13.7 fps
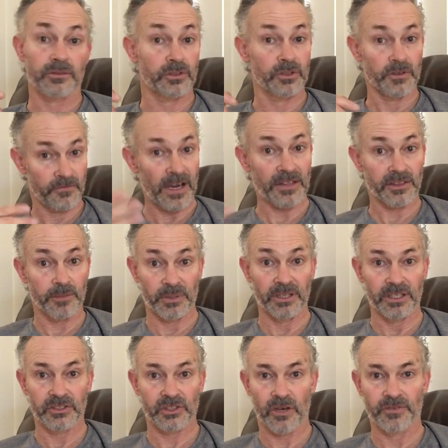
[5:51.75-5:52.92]
to fund the
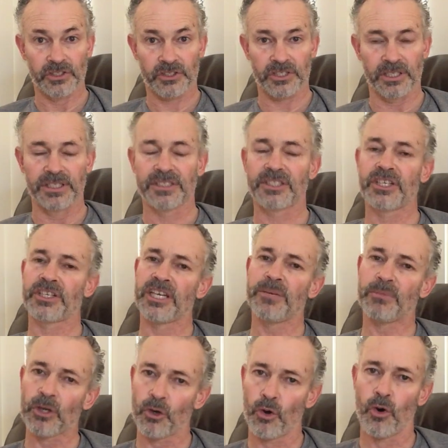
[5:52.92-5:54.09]
police, obviously, to
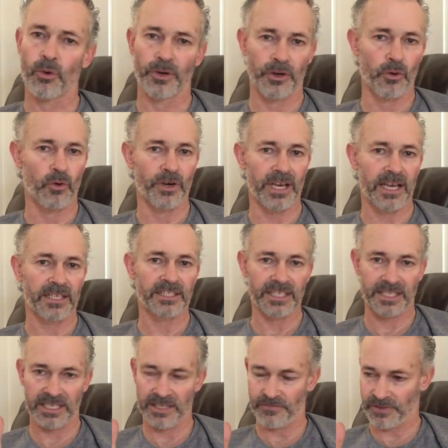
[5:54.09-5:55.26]
keep law and order, to
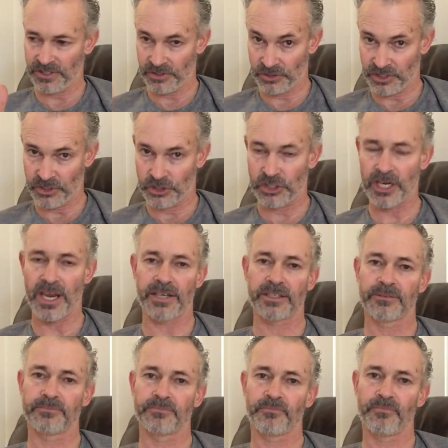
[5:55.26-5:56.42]
keep things in check
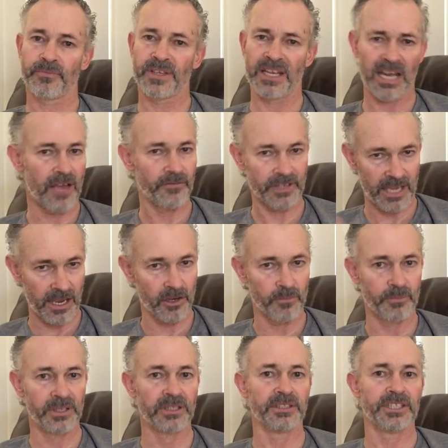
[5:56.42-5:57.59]
and have
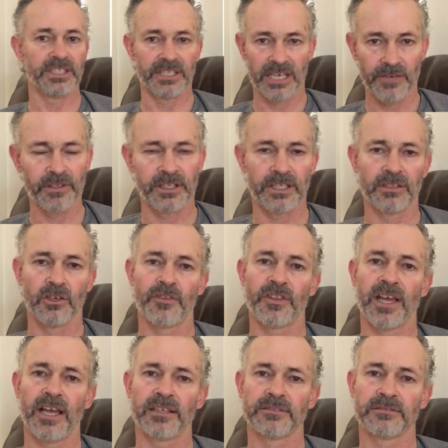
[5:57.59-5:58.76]
accountability and everything like
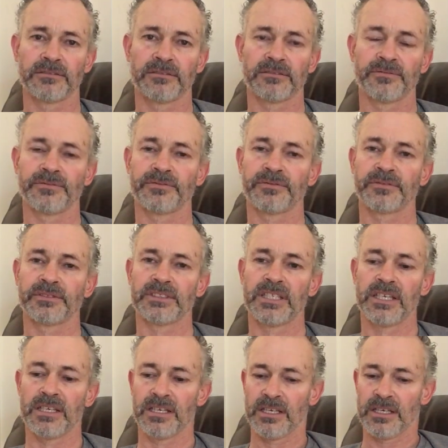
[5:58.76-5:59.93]
that.
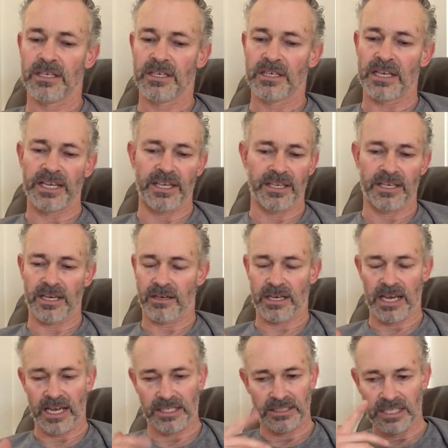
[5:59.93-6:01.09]

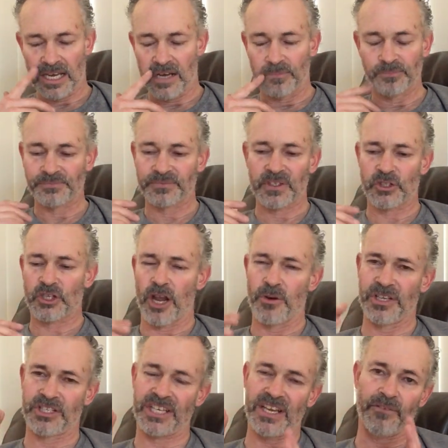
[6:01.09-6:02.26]
So
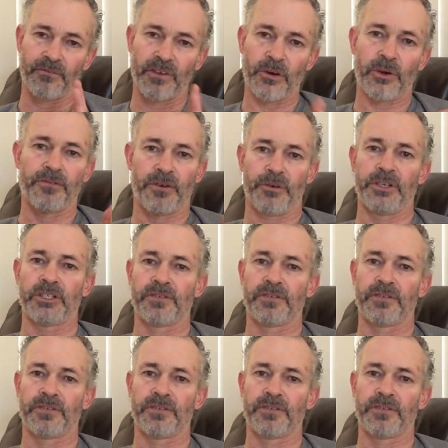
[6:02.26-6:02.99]
it's getting very, very